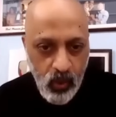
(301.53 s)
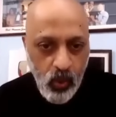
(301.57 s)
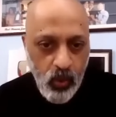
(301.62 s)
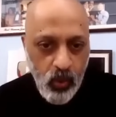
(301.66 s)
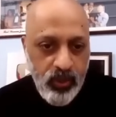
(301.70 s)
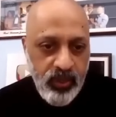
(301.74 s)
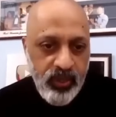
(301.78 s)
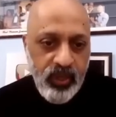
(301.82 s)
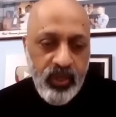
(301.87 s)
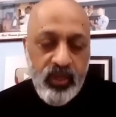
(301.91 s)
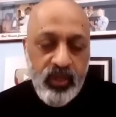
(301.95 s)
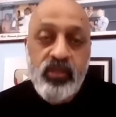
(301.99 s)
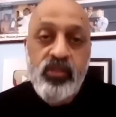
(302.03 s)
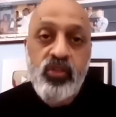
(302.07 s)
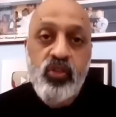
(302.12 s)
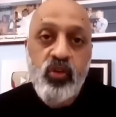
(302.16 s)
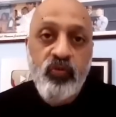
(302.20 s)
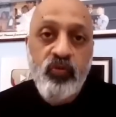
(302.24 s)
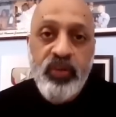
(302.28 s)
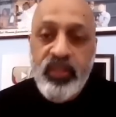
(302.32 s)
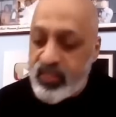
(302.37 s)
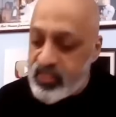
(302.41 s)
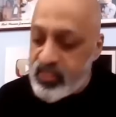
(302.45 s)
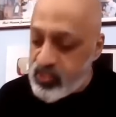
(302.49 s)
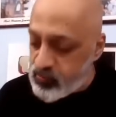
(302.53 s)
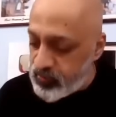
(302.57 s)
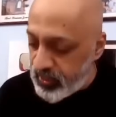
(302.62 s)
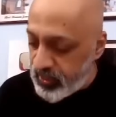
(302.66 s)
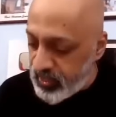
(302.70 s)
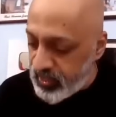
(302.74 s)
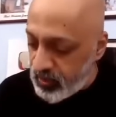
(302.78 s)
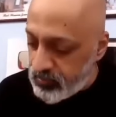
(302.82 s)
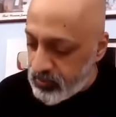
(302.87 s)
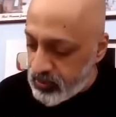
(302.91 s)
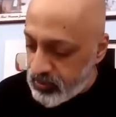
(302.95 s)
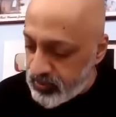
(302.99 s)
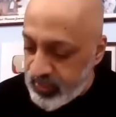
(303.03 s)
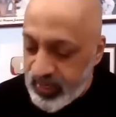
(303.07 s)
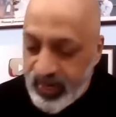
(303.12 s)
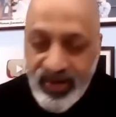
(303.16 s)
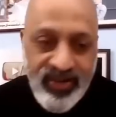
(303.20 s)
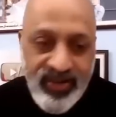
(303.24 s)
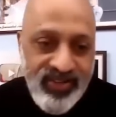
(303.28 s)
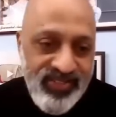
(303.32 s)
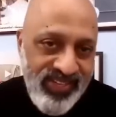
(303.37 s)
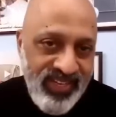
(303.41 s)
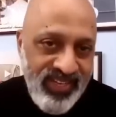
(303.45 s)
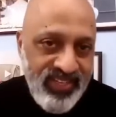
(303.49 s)
Okay, so with this, we come to the
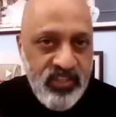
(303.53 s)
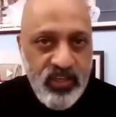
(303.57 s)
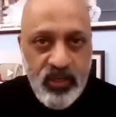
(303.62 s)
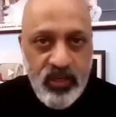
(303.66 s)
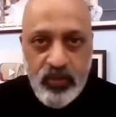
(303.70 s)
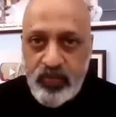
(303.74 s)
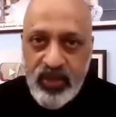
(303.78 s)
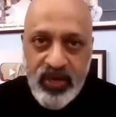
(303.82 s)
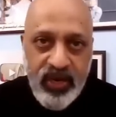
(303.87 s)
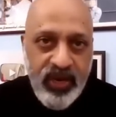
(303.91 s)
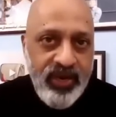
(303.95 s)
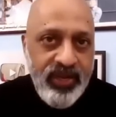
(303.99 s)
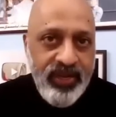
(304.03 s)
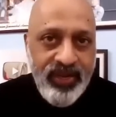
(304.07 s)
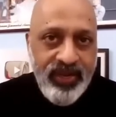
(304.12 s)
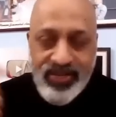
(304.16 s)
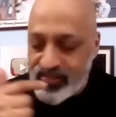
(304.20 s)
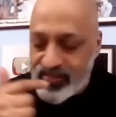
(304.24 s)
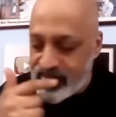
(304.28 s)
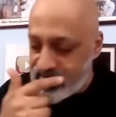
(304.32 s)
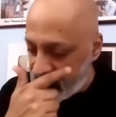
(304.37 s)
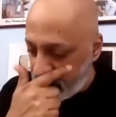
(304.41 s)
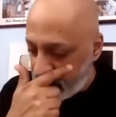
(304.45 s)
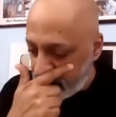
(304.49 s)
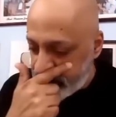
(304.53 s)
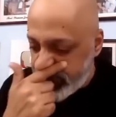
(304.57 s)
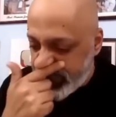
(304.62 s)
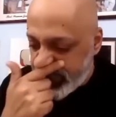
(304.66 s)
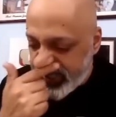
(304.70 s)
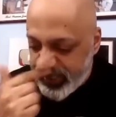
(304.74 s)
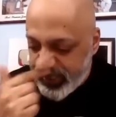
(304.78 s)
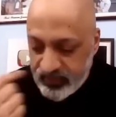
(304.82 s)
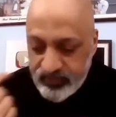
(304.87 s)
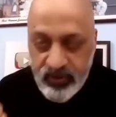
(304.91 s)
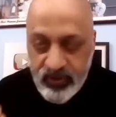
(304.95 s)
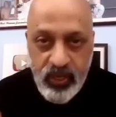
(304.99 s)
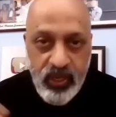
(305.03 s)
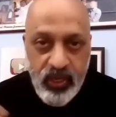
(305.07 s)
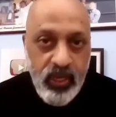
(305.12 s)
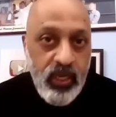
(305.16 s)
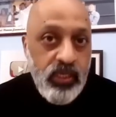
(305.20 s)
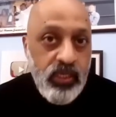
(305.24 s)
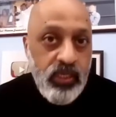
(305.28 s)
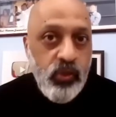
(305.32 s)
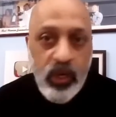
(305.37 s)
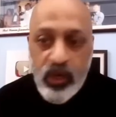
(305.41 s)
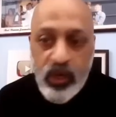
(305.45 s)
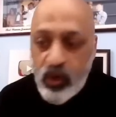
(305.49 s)
end. Section B, in any case, is subjective.
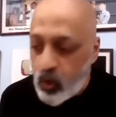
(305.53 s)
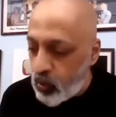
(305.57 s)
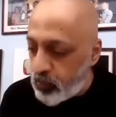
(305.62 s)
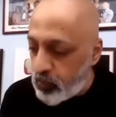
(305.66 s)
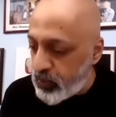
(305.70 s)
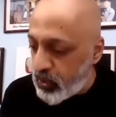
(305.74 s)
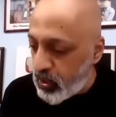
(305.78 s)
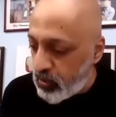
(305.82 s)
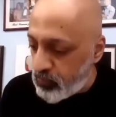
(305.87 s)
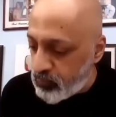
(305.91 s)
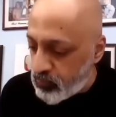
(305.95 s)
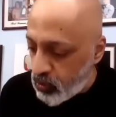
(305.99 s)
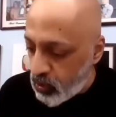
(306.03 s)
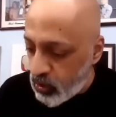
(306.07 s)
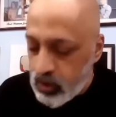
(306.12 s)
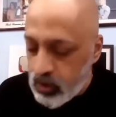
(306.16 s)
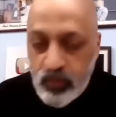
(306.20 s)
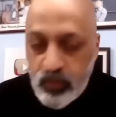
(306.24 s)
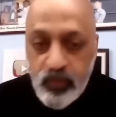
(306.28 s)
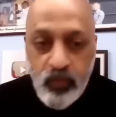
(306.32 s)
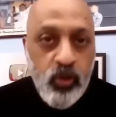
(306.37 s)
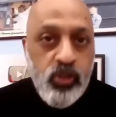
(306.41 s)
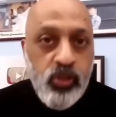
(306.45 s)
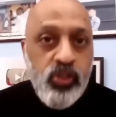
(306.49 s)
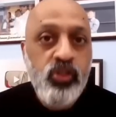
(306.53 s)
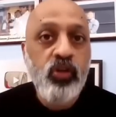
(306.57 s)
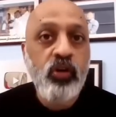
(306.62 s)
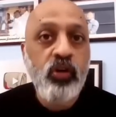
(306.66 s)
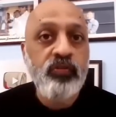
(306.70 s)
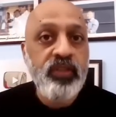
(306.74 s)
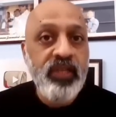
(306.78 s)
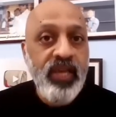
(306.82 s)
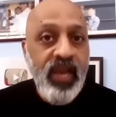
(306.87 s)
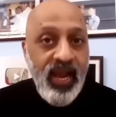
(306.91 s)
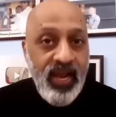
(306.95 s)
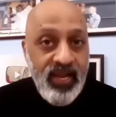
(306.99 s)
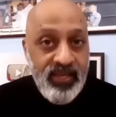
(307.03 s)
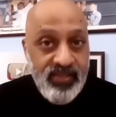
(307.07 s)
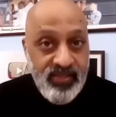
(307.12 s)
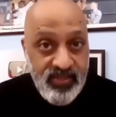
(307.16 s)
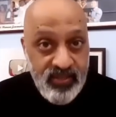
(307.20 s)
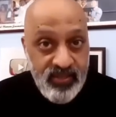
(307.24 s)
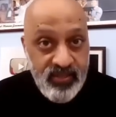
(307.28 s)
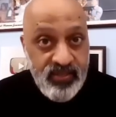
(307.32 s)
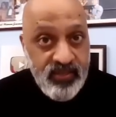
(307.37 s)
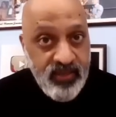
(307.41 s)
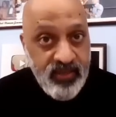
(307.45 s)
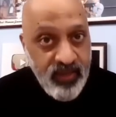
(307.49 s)
So I hope you have got most of the
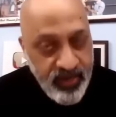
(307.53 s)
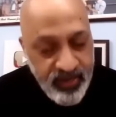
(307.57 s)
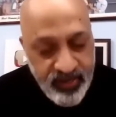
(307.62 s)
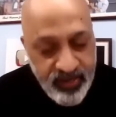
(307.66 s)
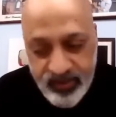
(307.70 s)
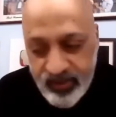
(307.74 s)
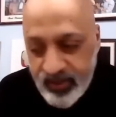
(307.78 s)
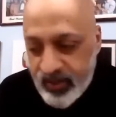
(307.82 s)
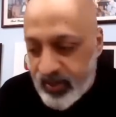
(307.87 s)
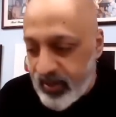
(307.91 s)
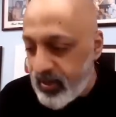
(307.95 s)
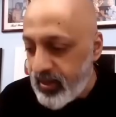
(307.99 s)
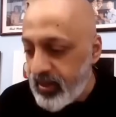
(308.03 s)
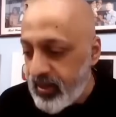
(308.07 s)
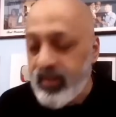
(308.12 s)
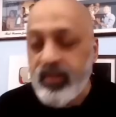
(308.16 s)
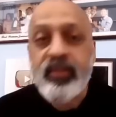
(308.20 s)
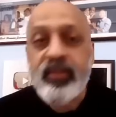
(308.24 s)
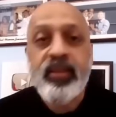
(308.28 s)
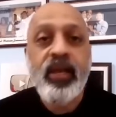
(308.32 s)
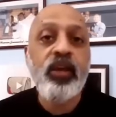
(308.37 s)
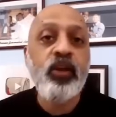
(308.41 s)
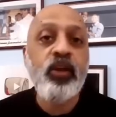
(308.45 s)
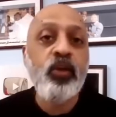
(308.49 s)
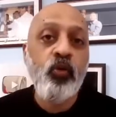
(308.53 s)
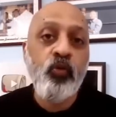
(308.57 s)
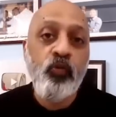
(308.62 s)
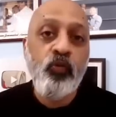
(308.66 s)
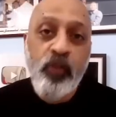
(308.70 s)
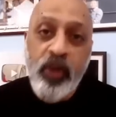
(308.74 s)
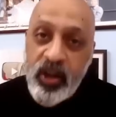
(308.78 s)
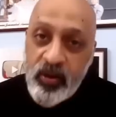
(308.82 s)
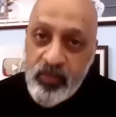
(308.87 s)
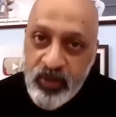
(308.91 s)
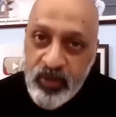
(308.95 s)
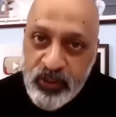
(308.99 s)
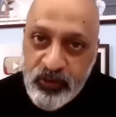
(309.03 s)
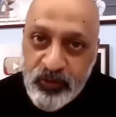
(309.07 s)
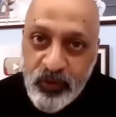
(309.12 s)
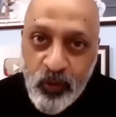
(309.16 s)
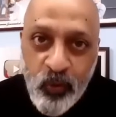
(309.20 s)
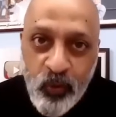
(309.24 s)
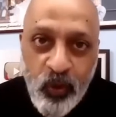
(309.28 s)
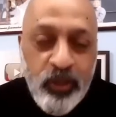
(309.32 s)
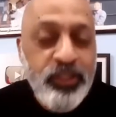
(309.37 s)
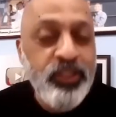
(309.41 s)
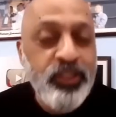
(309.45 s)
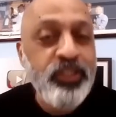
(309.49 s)
answers correctly. Thank you very much
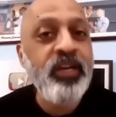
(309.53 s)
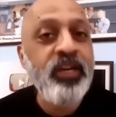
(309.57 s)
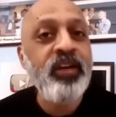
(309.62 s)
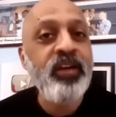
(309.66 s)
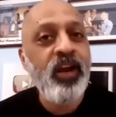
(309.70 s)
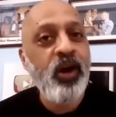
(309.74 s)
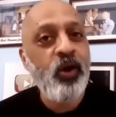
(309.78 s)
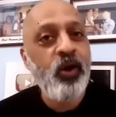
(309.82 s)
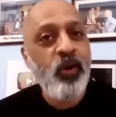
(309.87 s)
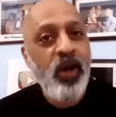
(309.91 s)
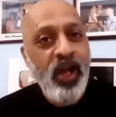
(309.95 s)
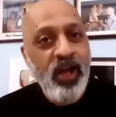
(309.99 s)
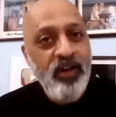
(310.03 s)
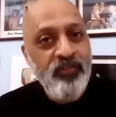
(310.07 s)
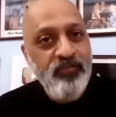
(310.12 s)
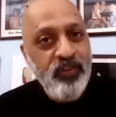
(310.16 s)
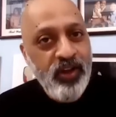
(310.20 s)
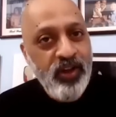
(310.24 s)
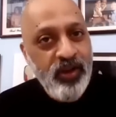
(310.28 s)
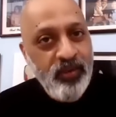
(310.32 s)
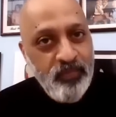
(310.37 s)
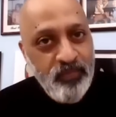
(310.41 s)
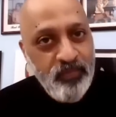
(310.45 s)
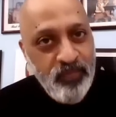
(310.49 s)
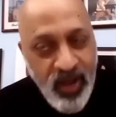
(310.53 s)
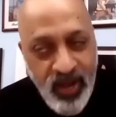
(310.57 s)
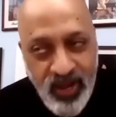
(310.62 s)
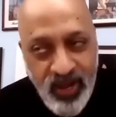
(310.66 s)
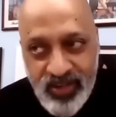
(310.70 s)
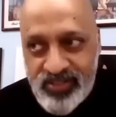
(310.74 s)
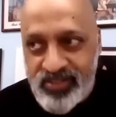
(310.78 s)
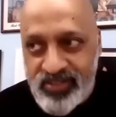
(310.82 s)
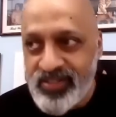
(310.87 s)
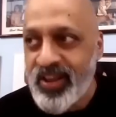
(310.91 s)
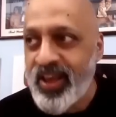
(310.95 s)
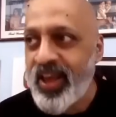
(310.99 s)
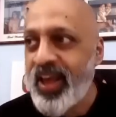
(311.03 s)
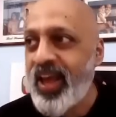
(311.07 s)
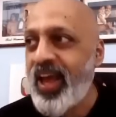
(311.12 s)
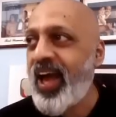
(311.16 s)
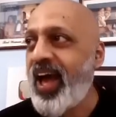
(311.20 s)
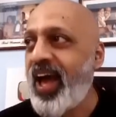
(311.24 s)
for watching. Now have a blast.